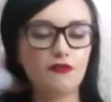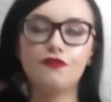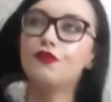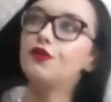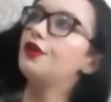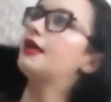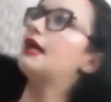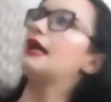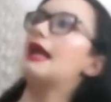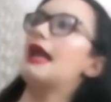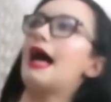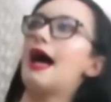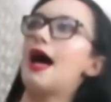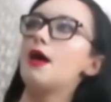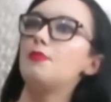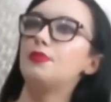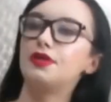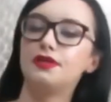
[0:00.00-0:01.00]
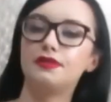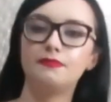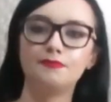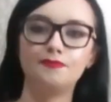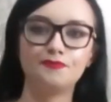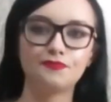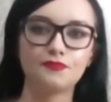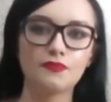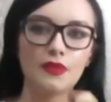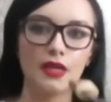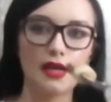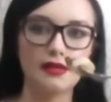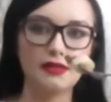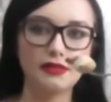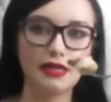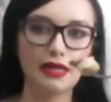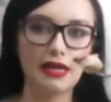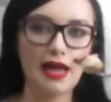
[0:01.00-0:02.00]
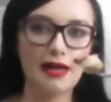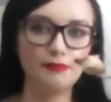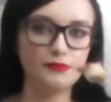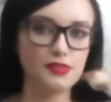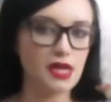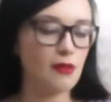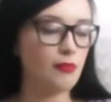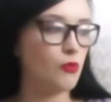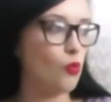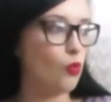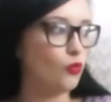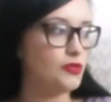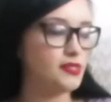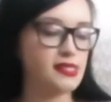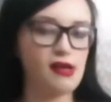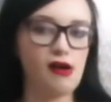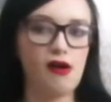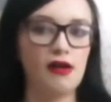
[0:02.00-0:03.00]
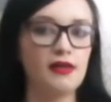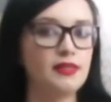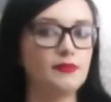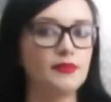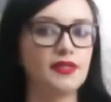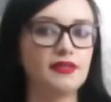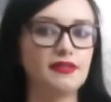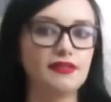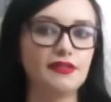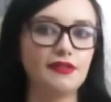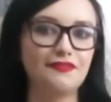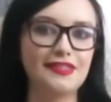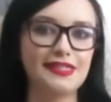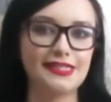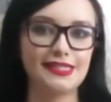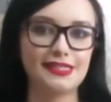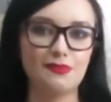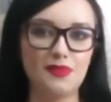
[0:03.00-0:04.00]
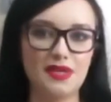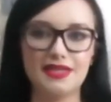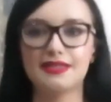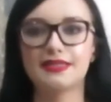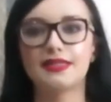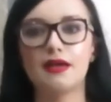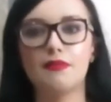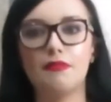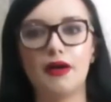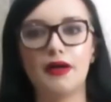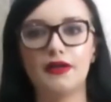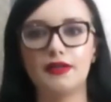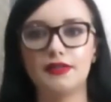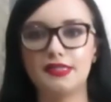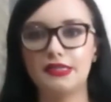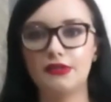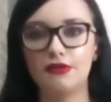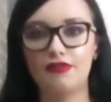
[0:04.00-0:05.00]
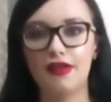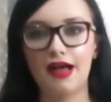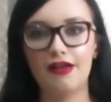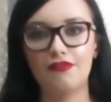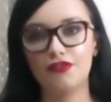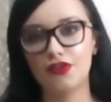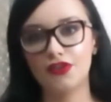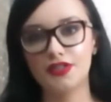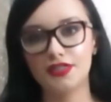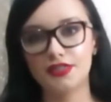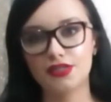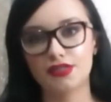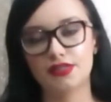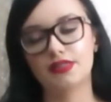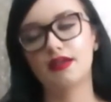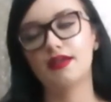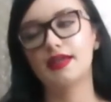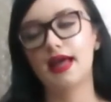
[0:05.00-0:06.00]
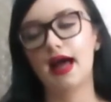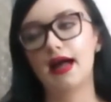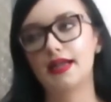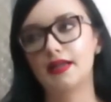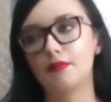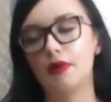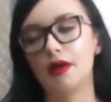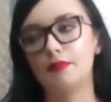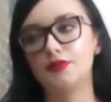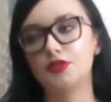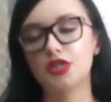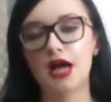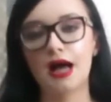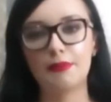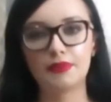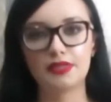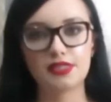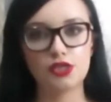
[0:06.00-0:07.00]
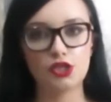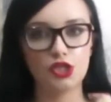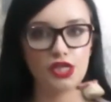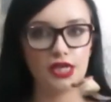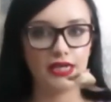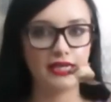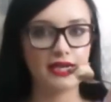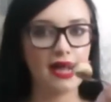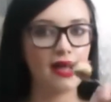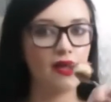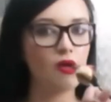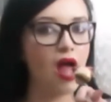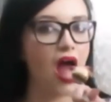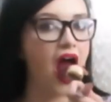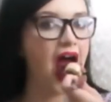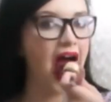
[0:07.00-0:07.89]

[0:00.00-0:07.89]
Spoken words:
fully glammed up all the time, and this to me is like my idea of heaven, is just like getting in my pyjamas and chilling out.